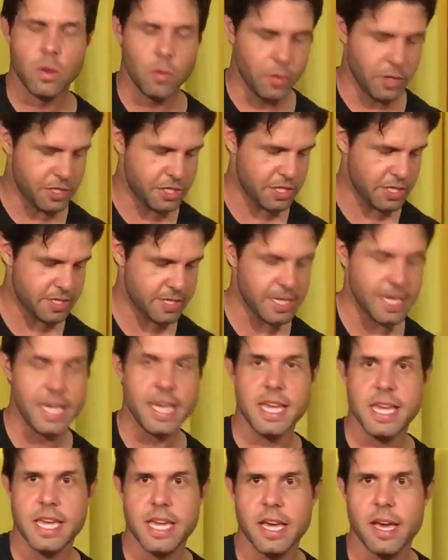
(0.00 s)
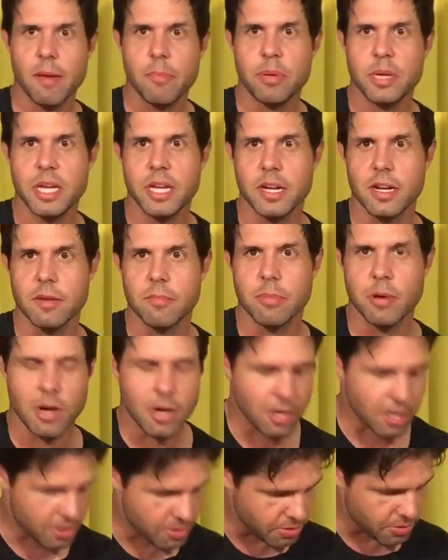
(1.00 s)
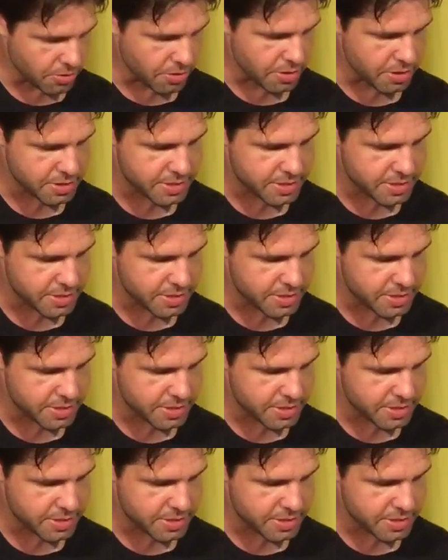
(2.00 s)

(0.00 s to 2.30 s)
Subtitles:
2, which is E up here, bar chord